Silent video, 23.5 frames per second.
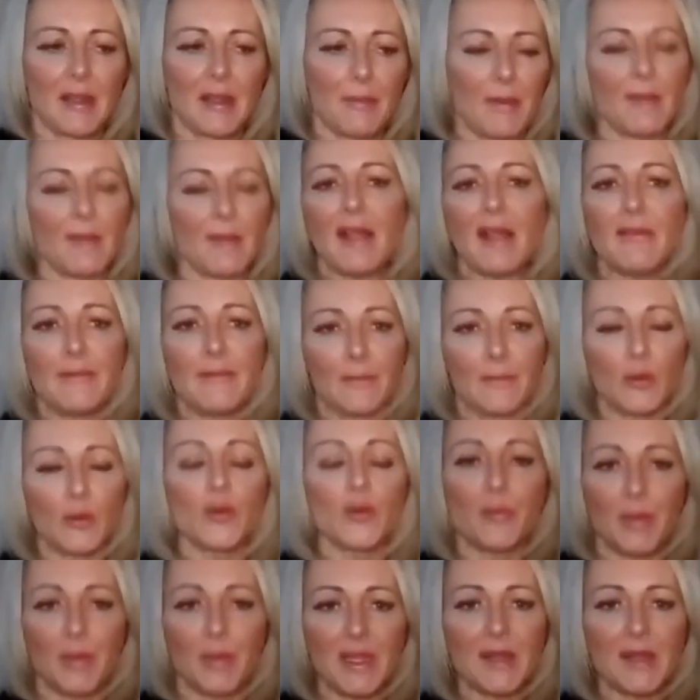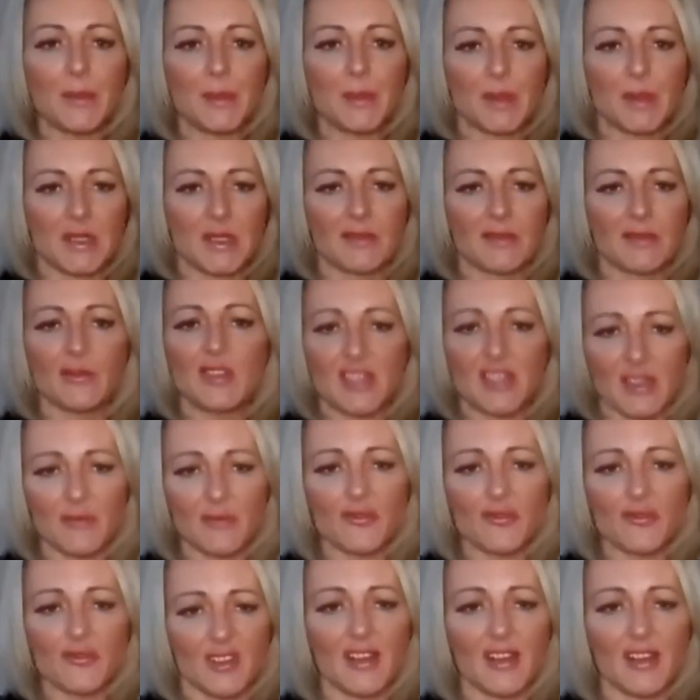But my phone beeps. I mean, it
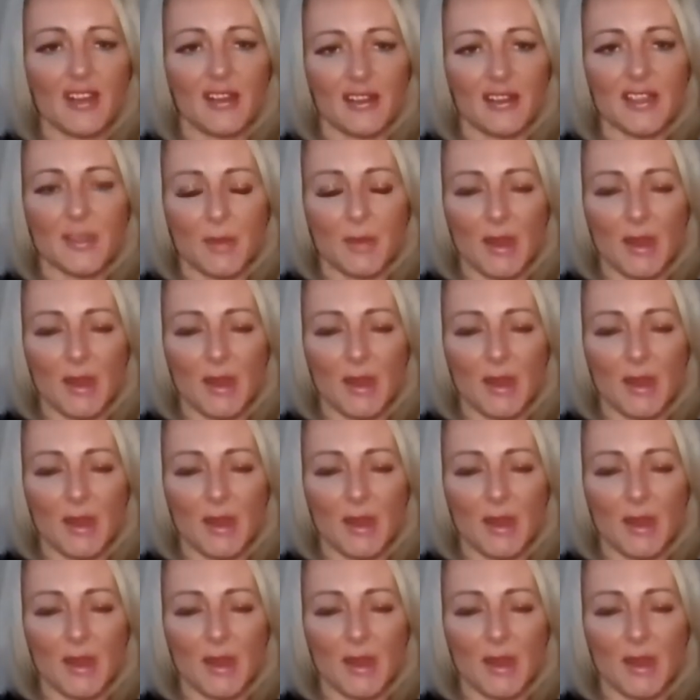sounds ridiculous,